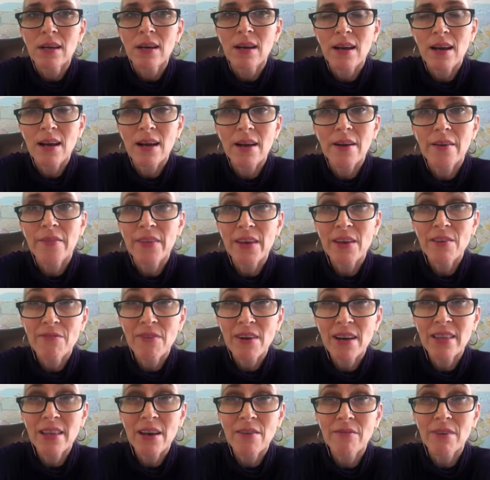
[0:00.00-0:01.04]
They
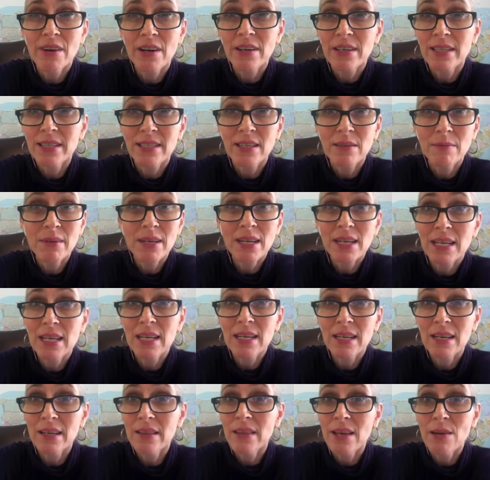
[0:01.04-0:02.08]
find that very
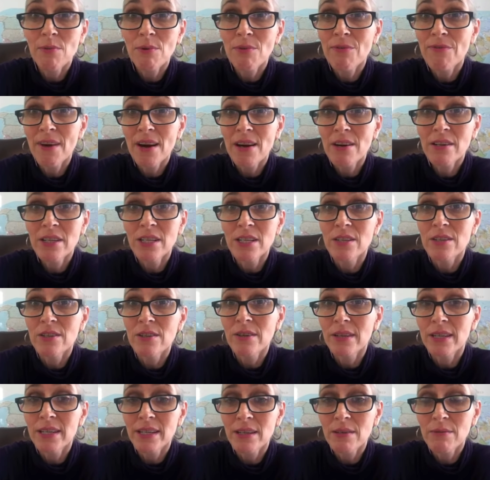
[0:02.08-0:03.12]
intimidating, and they will fire you
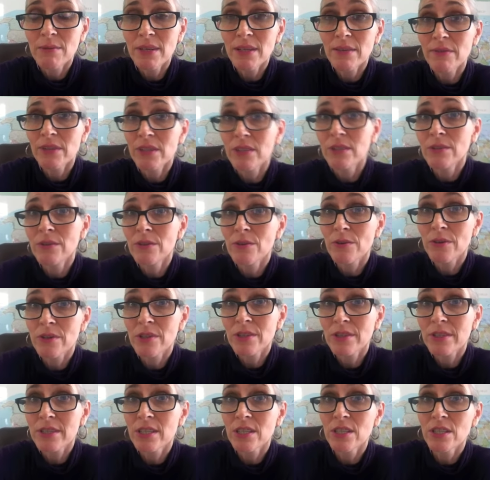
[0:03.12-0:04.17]
and get rid of you in
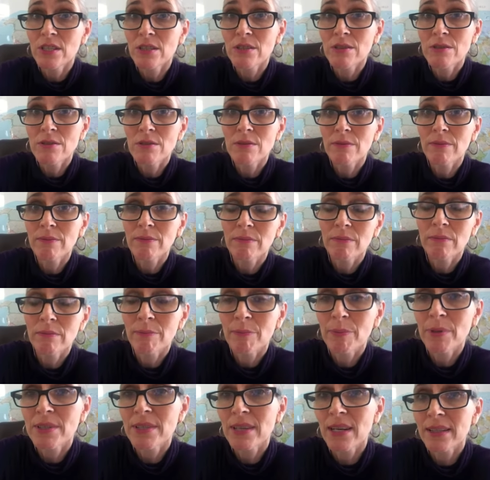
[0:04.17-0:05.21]
order to
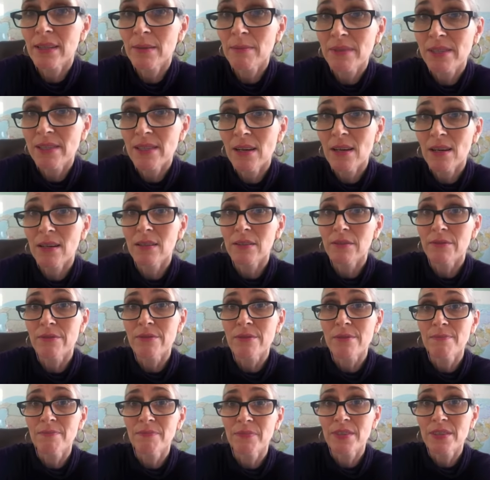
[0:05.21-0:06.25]
protect
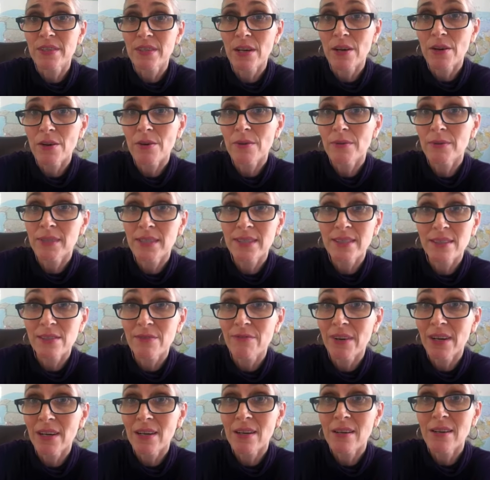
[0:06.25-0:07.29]
themselves. So, is this
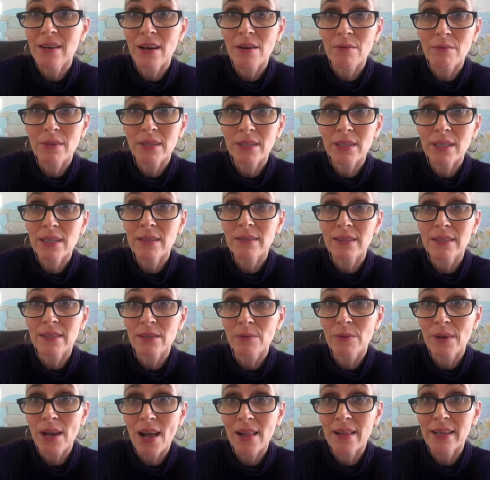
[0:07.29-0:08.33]
fair? Not really. Is
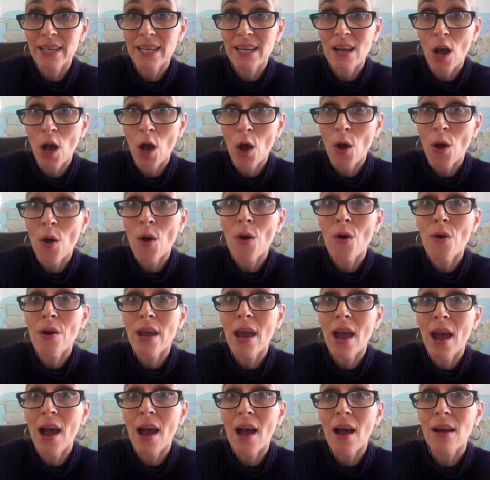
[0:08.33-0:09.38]
it reality? Oh,
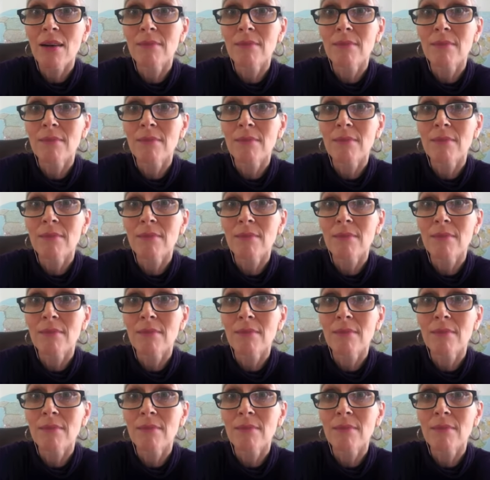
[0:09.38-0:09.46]
yeah.